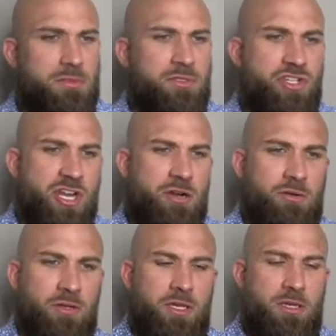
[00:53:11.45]

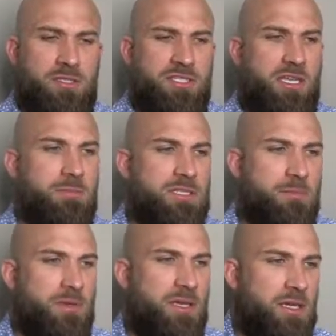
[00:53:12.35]
generally seems to
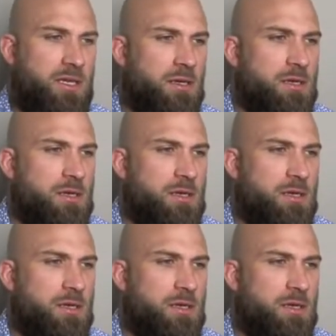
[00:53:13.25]
be